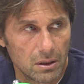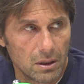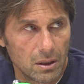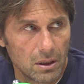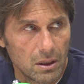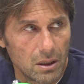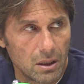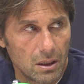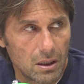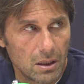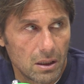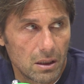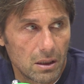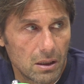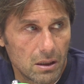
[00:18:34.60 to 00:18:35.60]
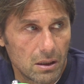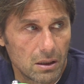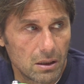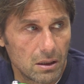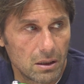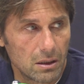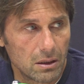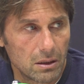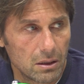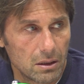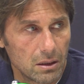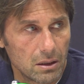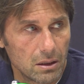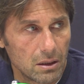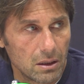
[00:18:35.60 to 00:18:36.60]

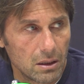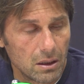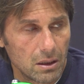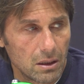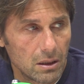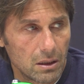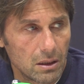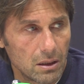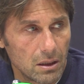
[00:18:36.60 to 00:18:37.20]
Nobody speaks.